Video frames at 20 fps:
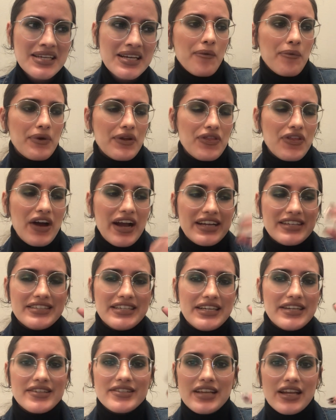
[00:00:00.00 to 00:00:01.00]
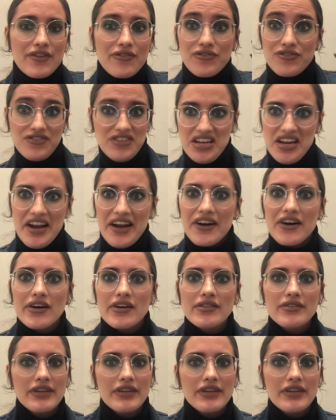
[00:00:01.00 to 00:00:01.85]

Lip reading: with ideas out of thin air.